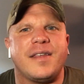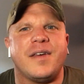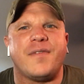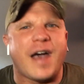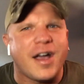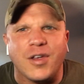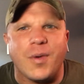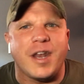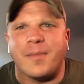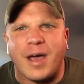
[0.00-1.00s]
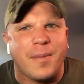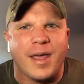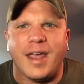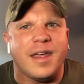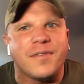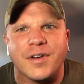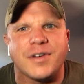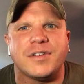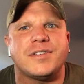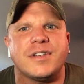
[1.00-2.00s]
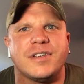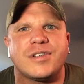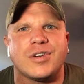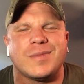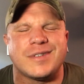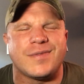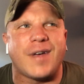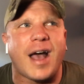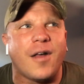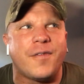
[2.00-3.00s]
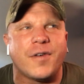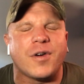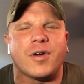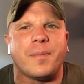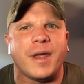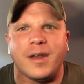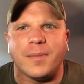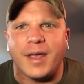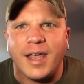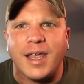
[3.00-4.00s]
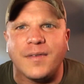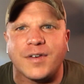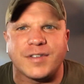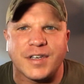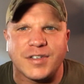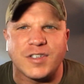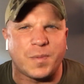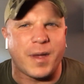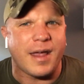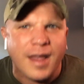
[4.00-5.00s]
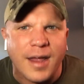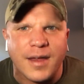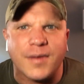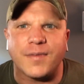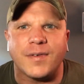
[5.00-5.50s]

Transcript: evaluating my behaviors in terms of alpha or beta behaviors. I just behave.